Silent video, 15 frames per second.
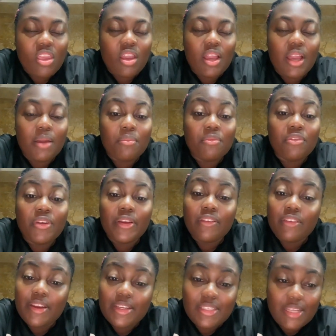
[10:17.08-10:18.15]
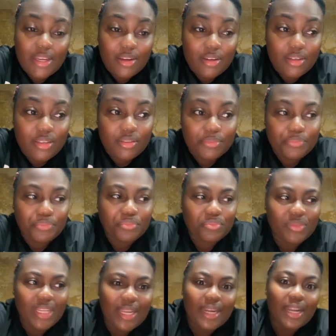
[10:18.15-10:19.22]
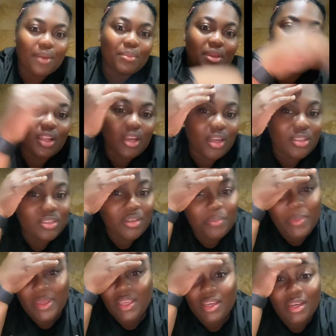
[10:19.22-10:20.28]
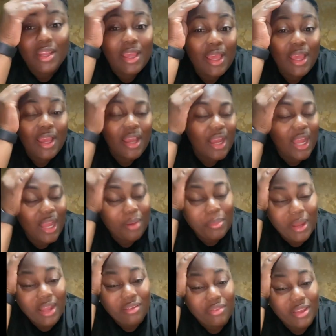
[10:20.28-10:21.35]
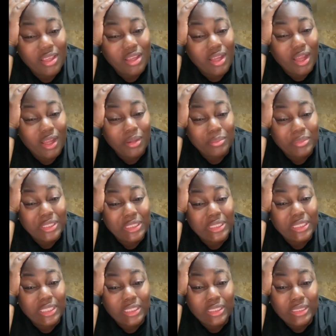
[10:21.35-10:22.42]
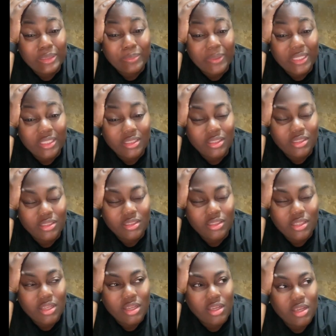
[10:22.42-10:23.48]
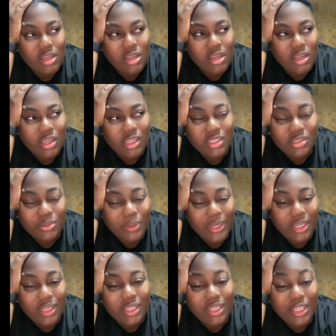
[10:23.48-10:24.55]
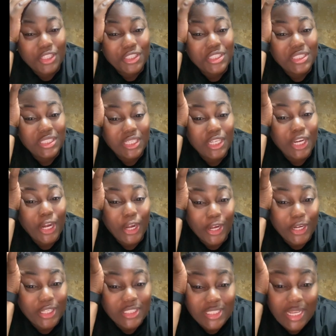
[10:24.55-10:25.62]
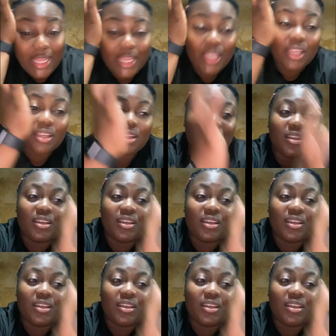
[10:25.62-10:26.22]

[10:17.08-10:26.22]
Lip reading: I'm very, very tired, and I'm in a lot of pain. I'm having shin splints. It's when your shin hurts, like